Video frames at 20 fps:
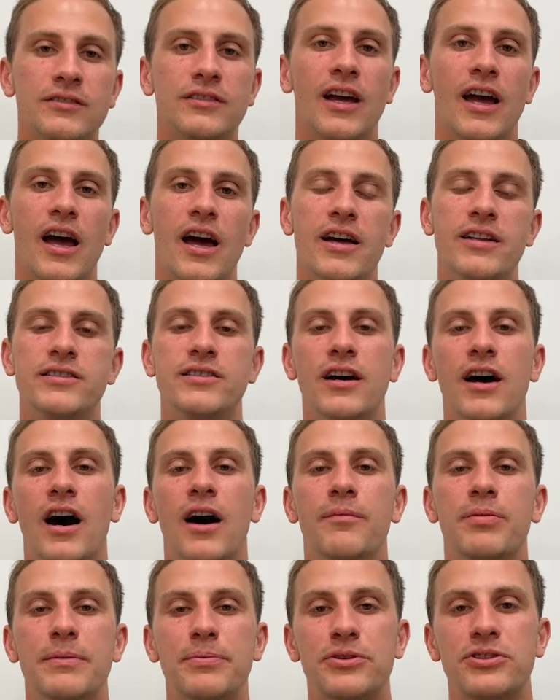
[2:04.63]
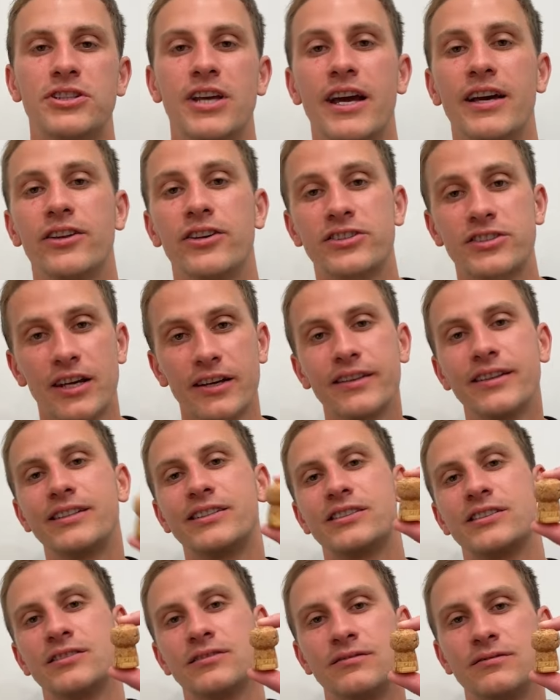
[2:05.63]
And people say it looks like
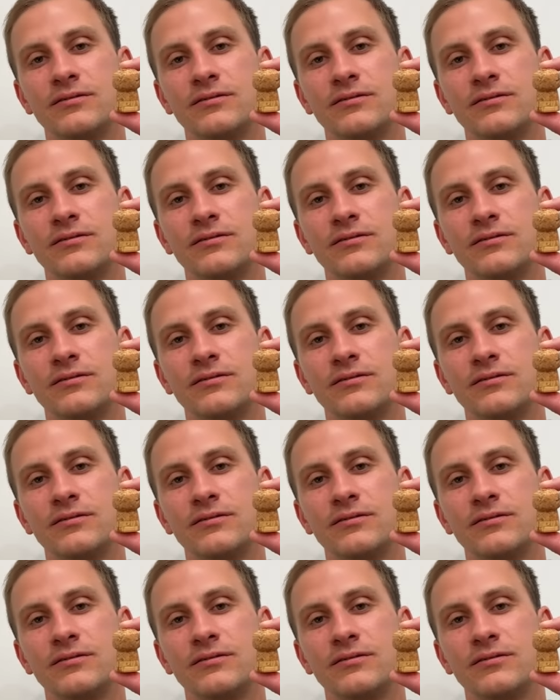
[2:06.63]
this.